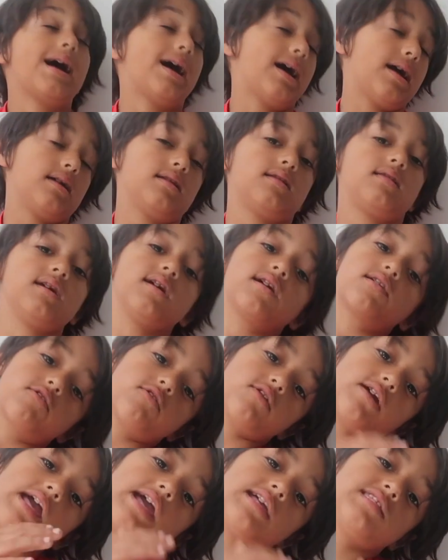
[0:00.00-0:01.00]
And it
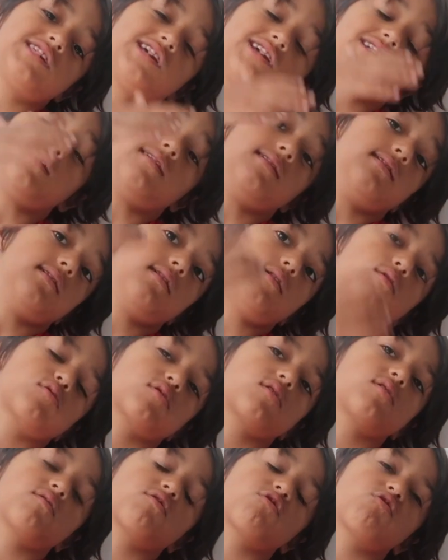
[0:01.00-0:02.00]
created a
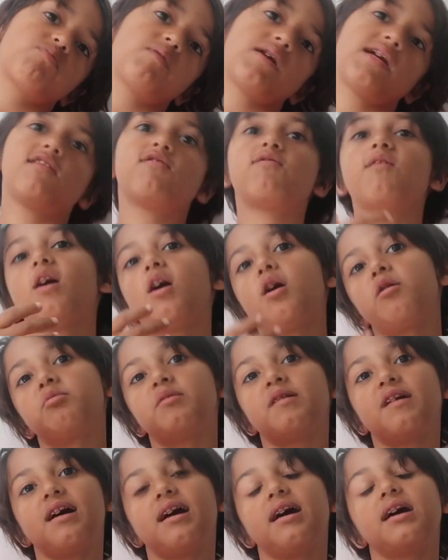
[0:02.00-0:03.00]
lot of space for
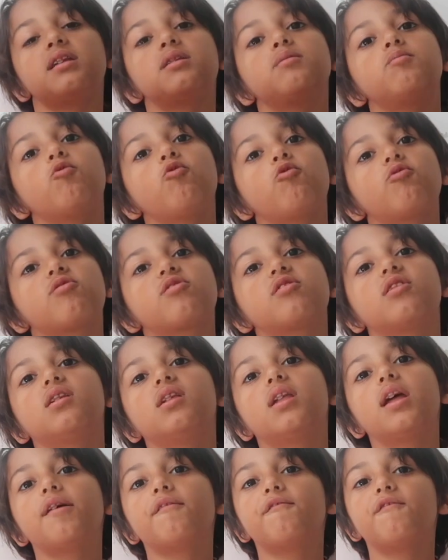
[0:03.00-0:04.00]
other animals to
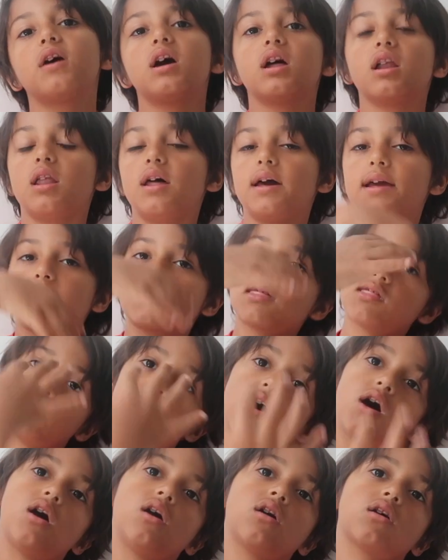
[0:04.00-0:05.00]
live, like
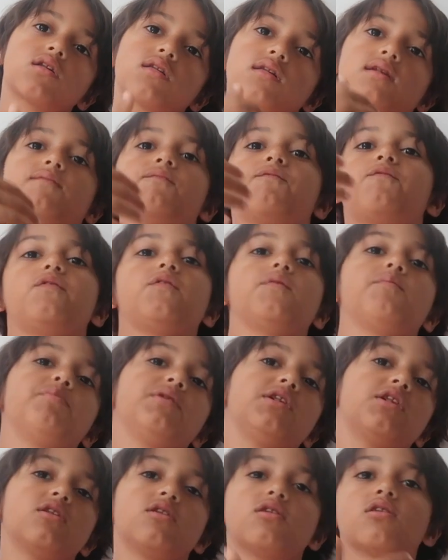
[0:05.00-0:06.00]
ducks,
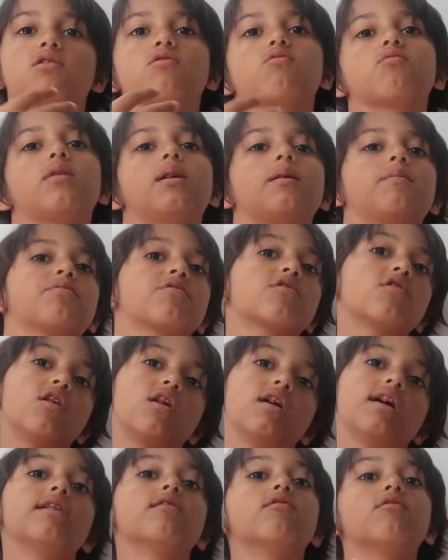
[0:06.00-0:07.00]
amphibians,
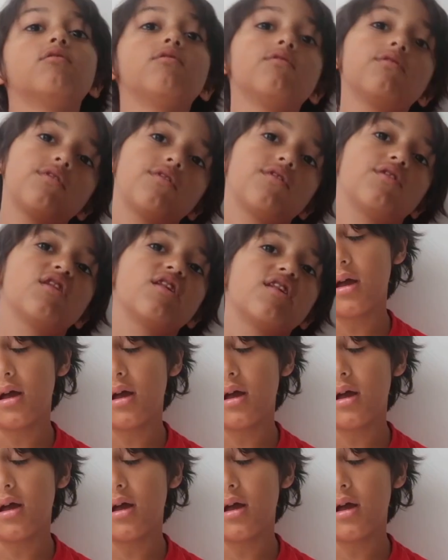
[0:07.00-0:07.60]
reptiles.